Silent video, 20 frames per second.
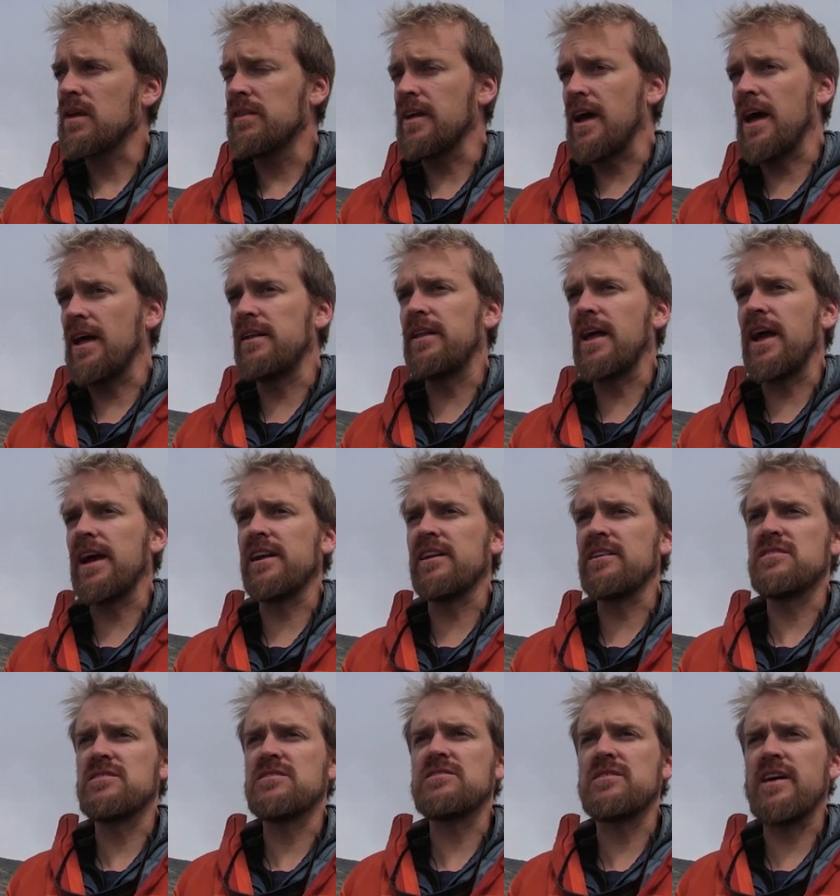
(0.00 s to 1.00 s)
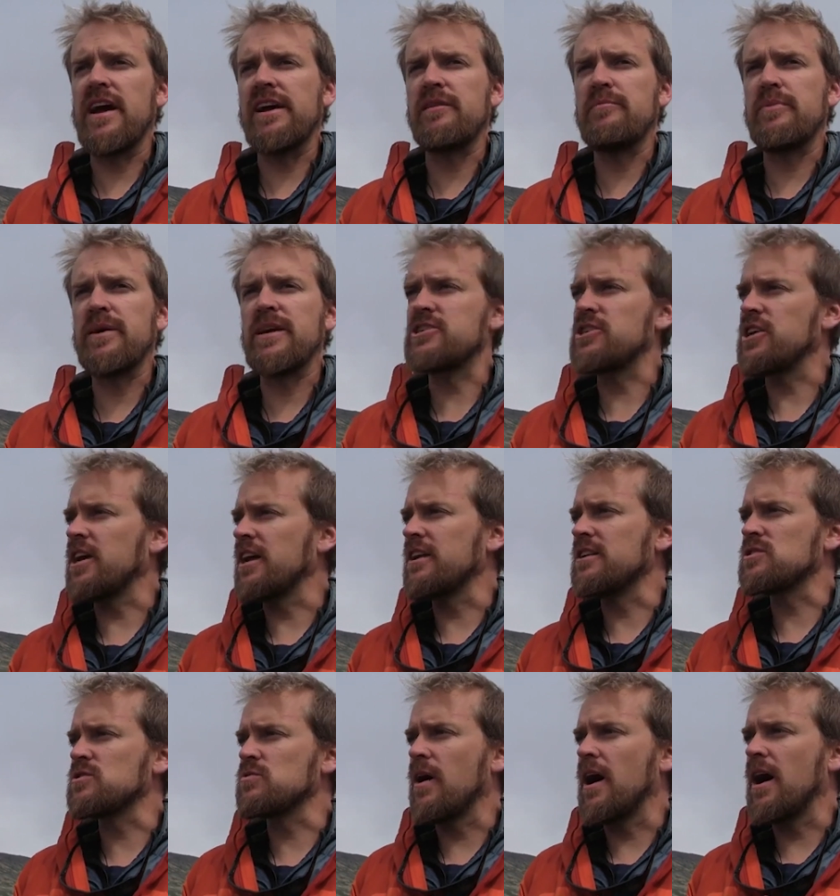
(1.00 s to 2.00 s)
then they can they can pitch in
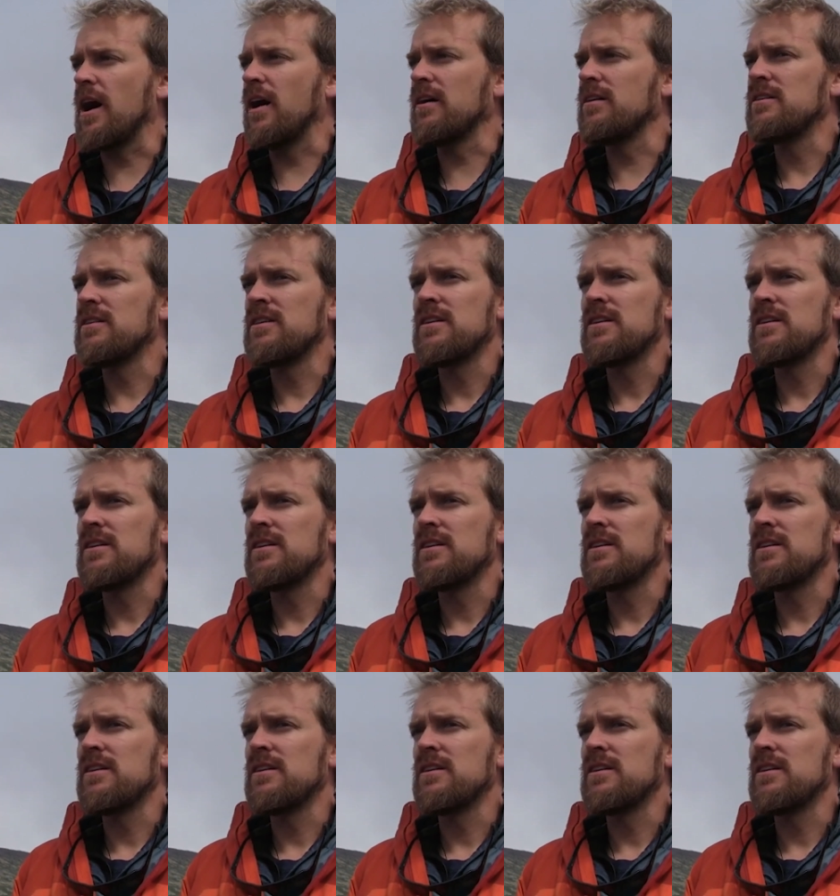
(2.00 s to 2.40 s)
as well.